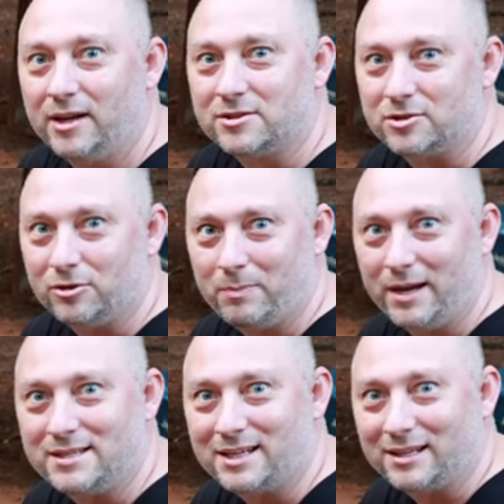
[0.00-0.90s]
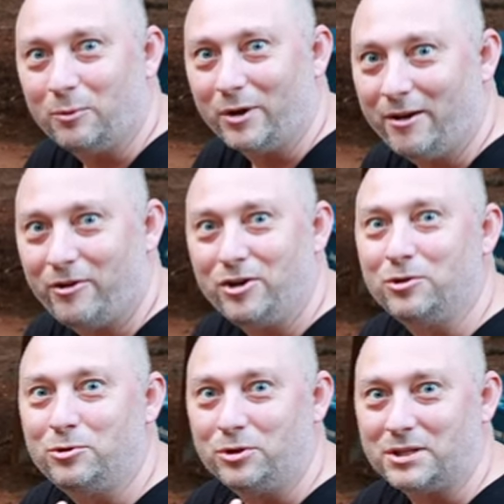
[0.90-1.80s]
So you basically, whenever you
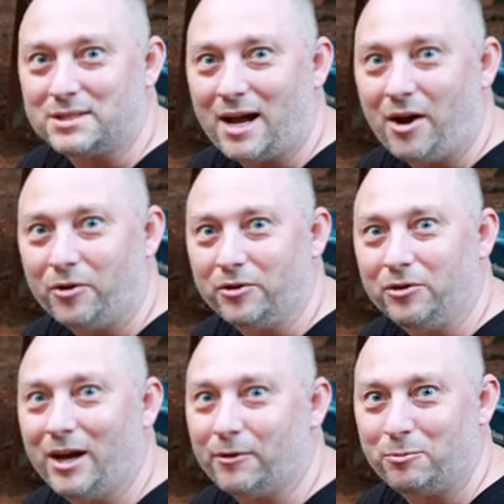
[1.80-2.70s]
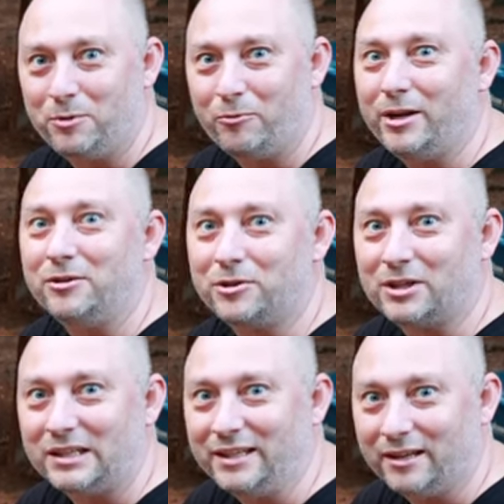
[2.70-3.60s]
do the sound, you have to be ready to
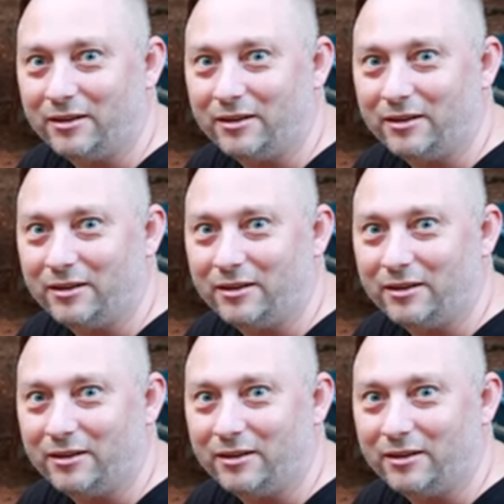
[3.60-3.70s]
click